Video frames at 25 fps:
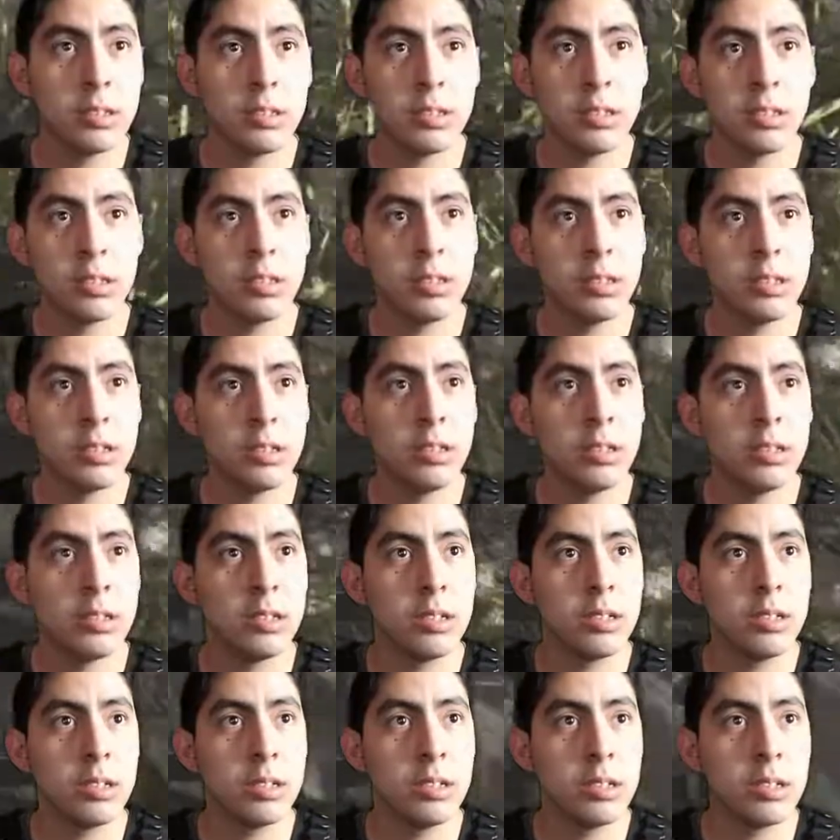
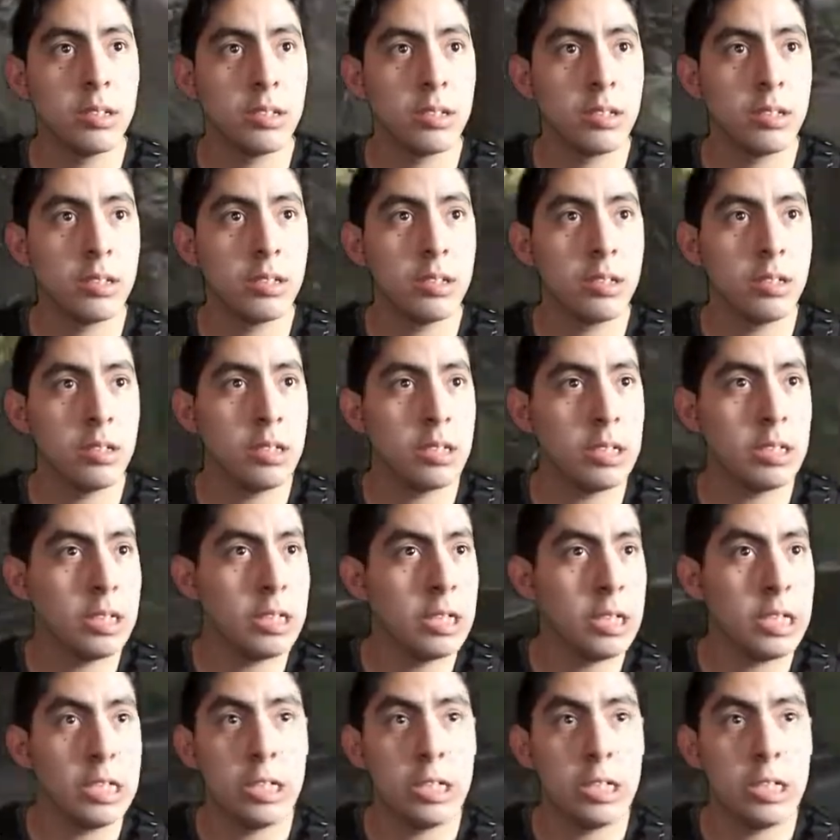[no speech]